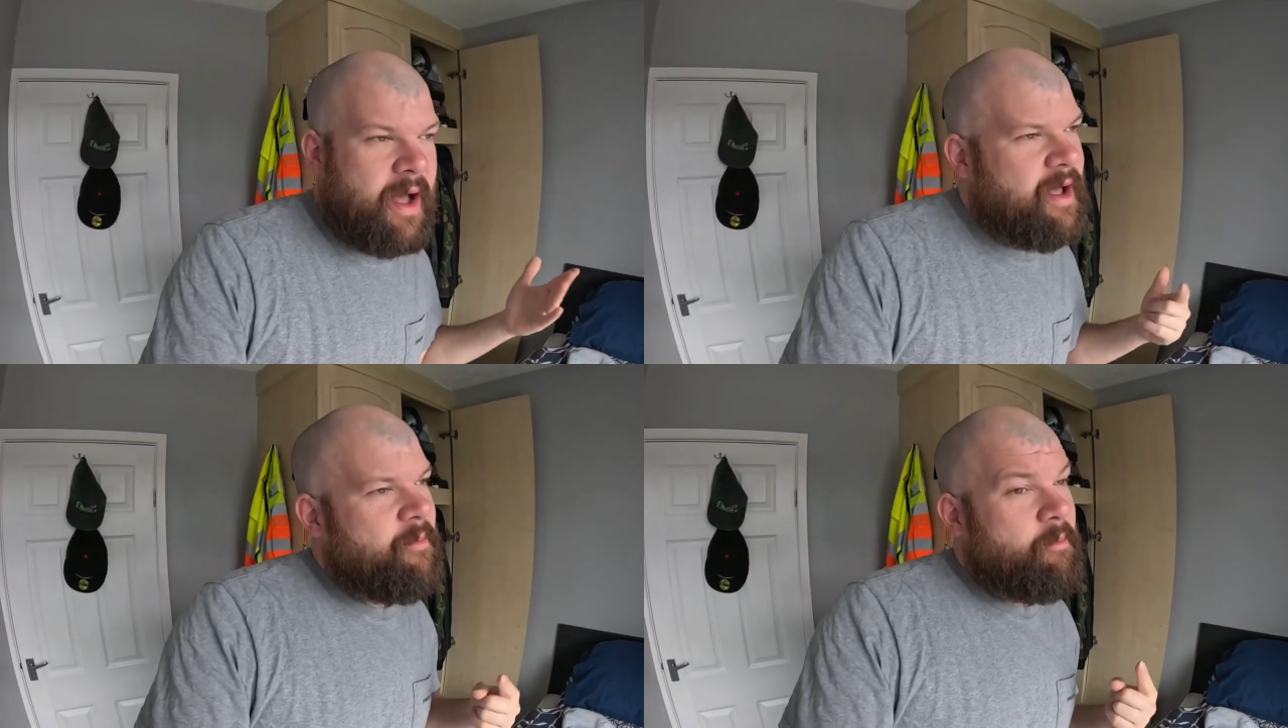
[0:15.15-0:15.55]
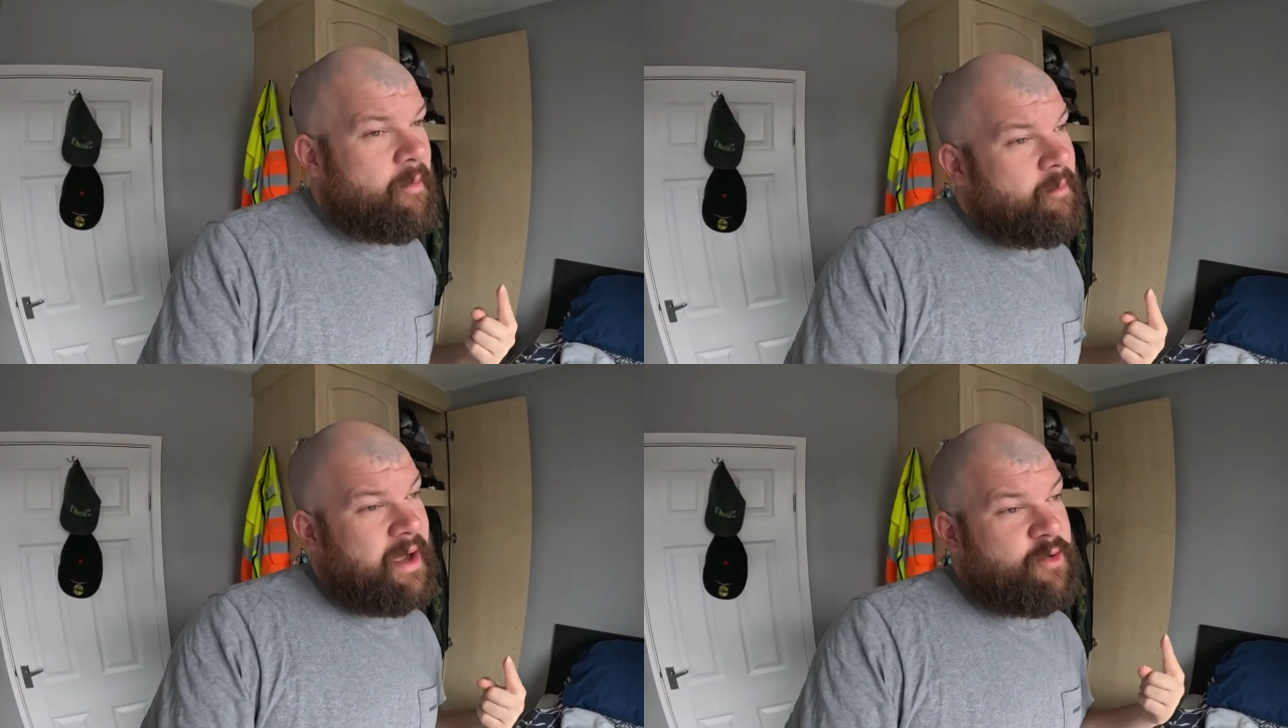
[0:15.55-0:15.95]

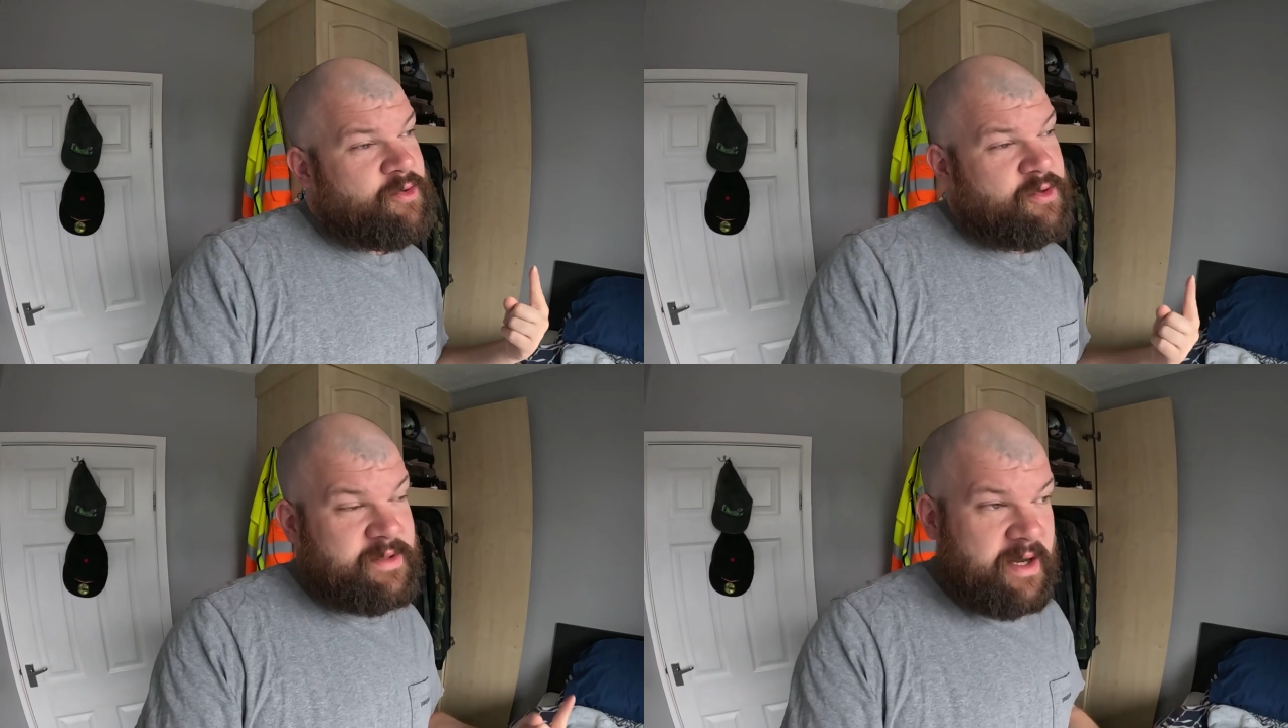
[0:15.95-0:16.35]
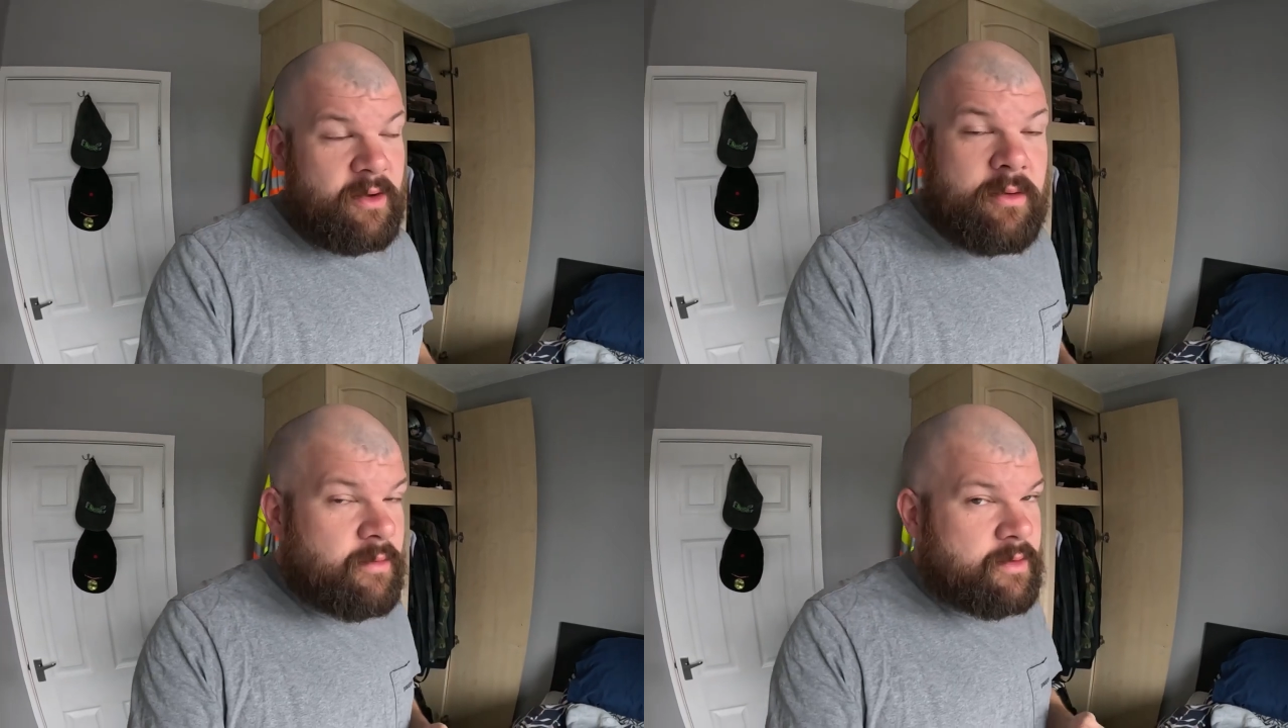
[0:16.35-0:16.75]
um, my YouTube
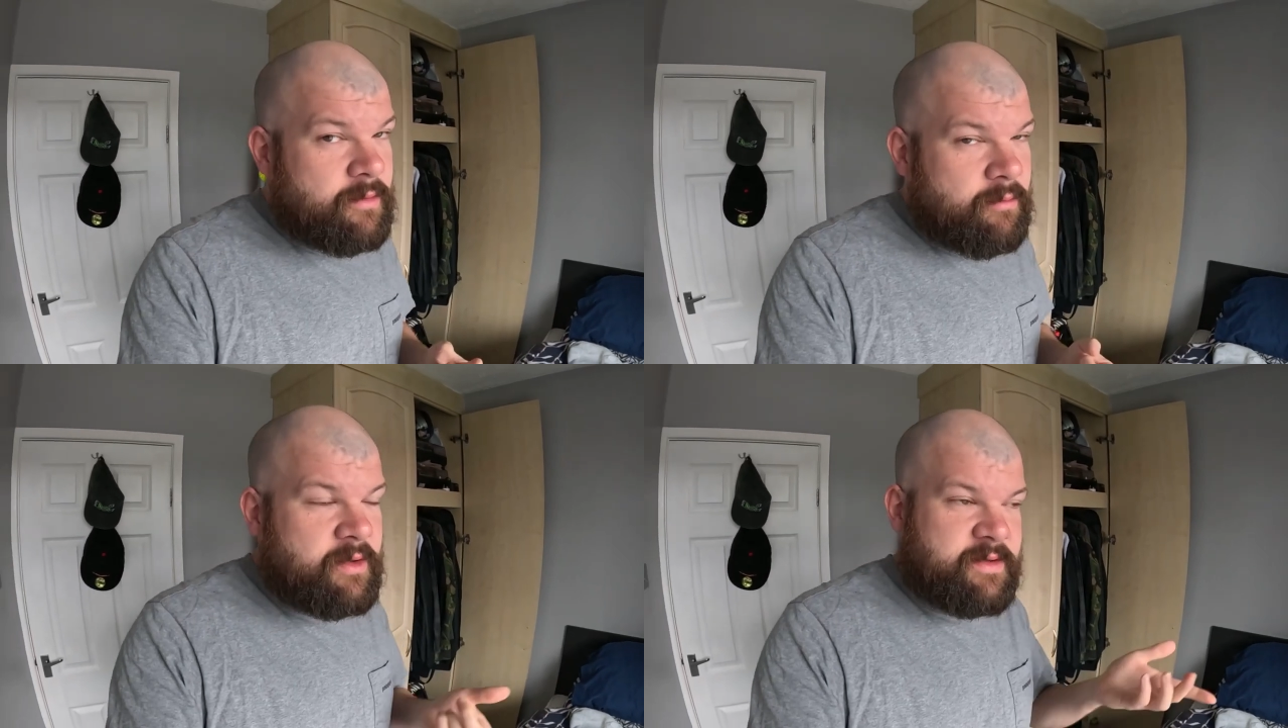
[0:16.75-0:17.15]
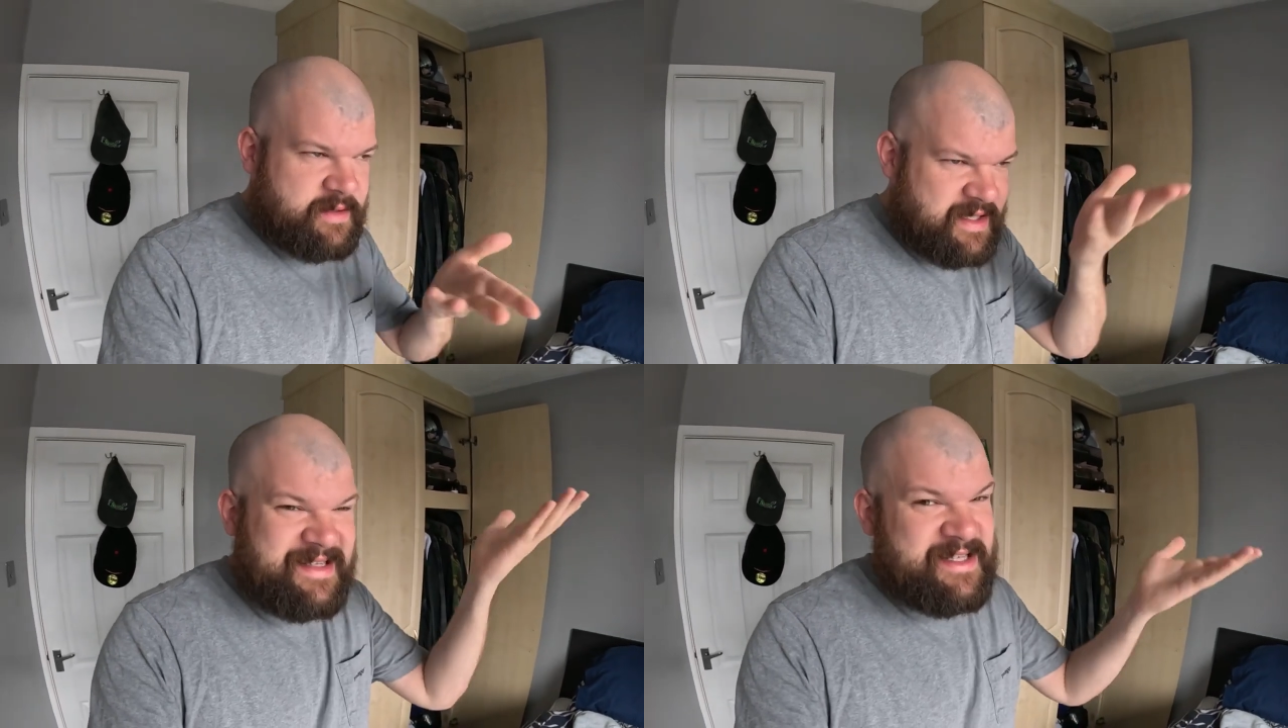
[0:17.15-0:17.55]
channel, which
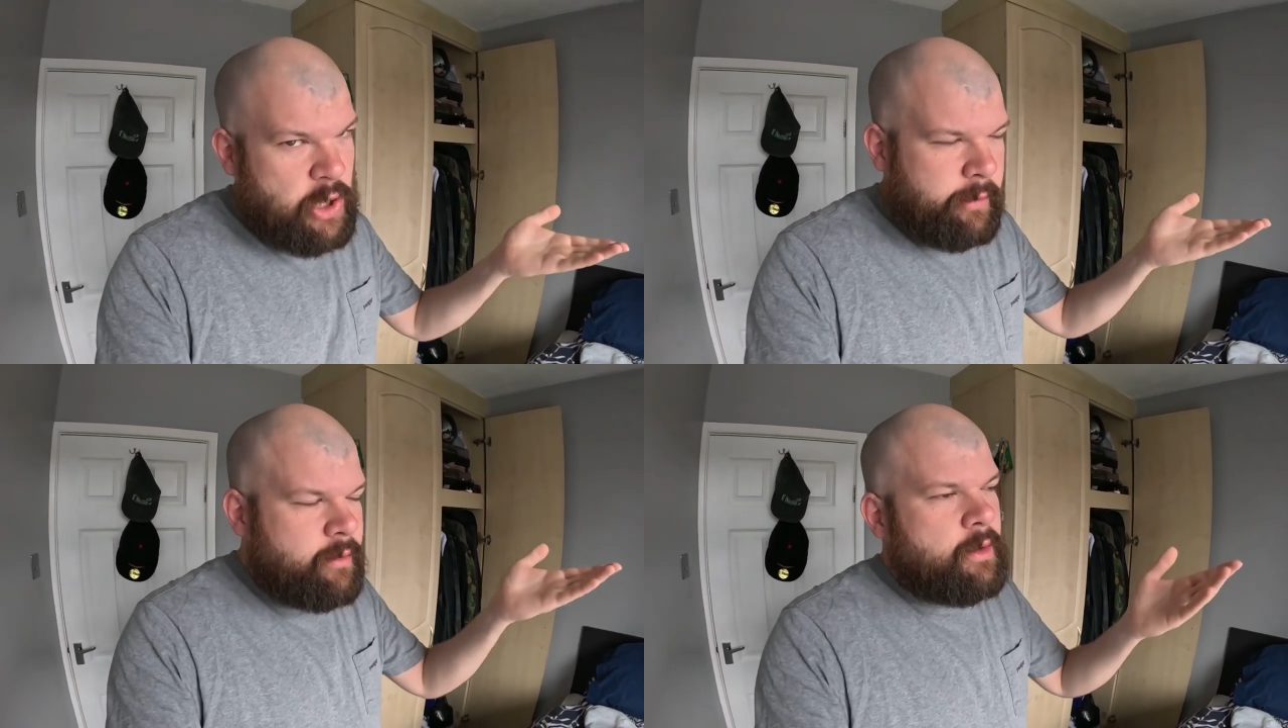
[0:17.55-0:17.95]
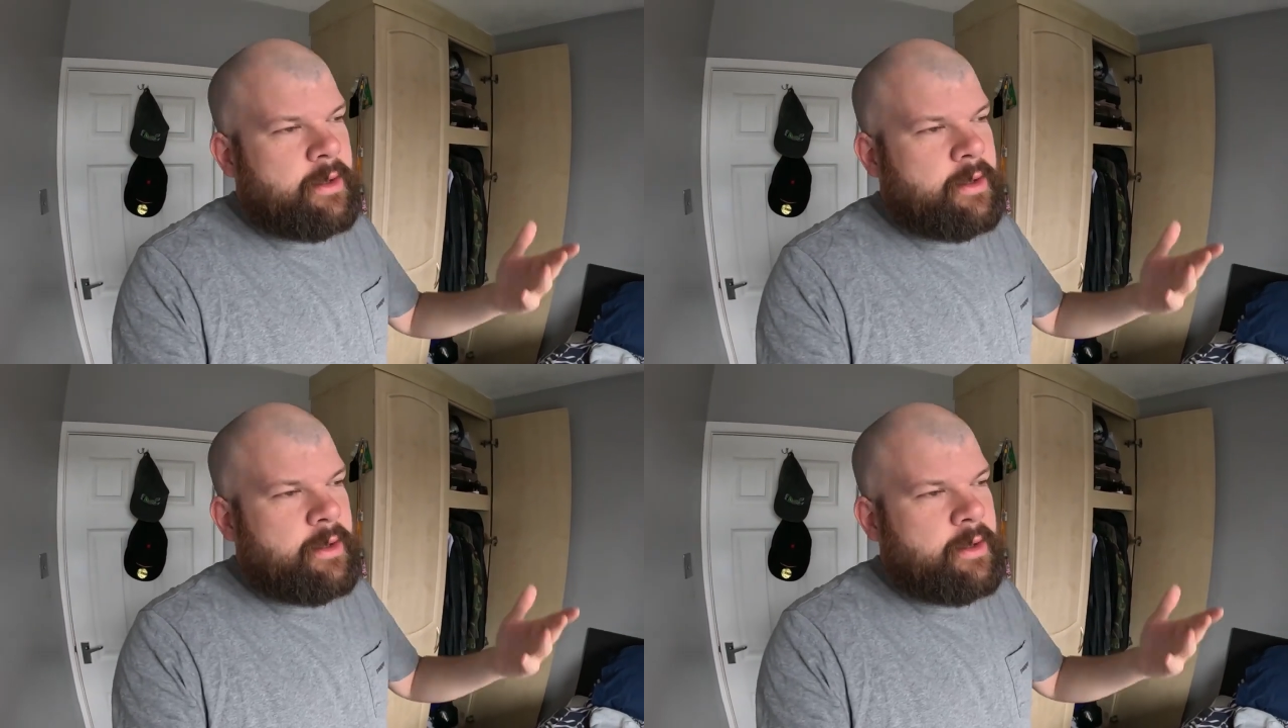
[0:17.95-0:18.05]
was this is on,